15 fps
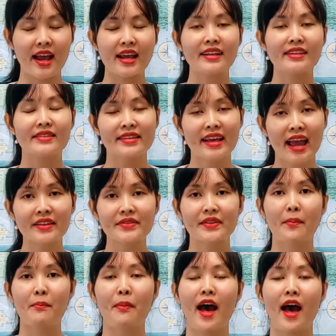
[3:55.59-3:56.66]
it takes
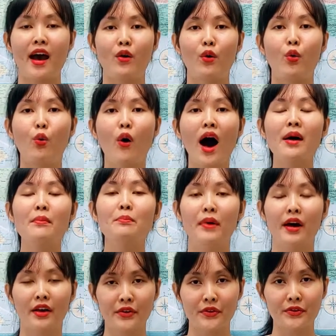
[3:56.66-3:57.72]
about 1
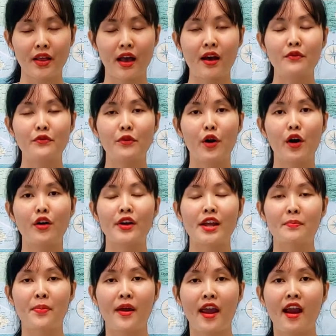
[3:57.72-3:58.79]
month for
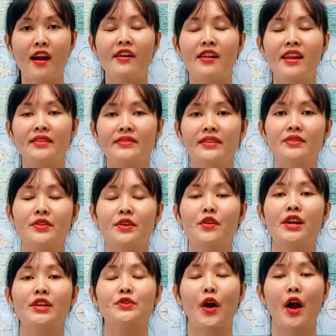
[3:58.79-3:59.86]
prepare the
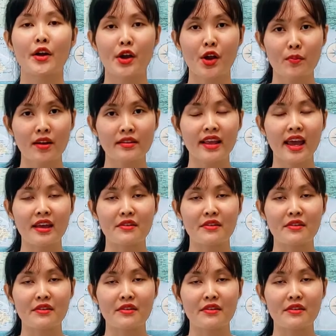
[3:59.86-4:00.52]
necessary document